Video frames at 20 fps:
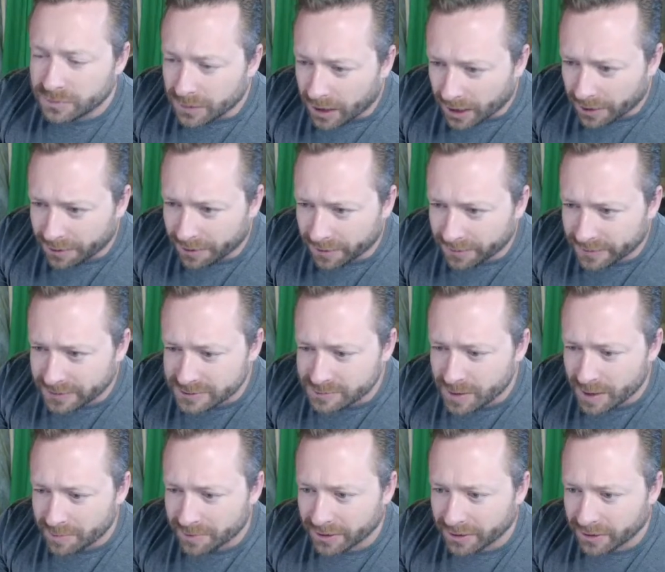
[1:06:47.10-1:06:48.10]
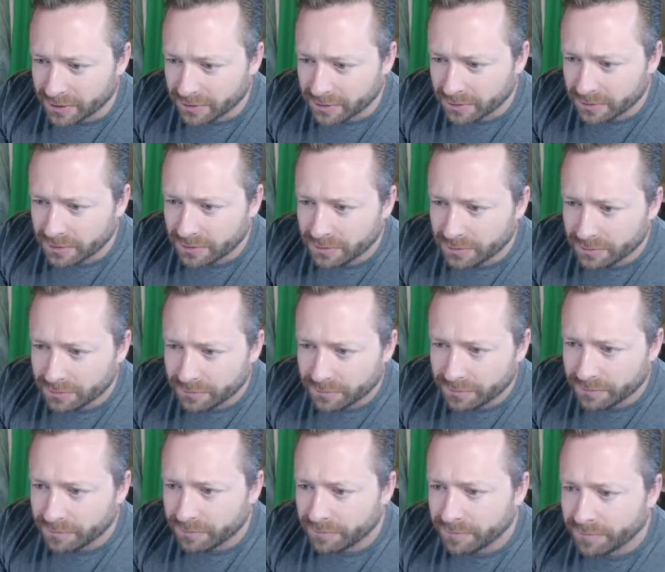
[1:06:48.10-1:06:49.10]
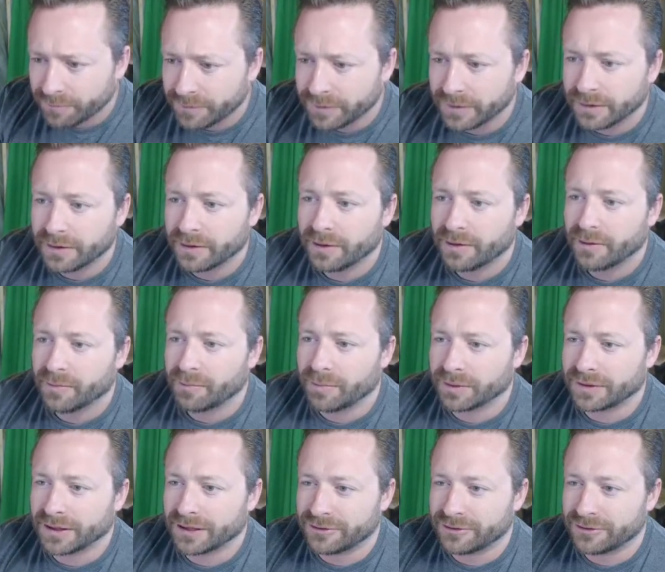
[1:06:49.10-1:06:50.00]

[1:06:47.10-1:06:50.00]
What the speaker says: I think this might be it. But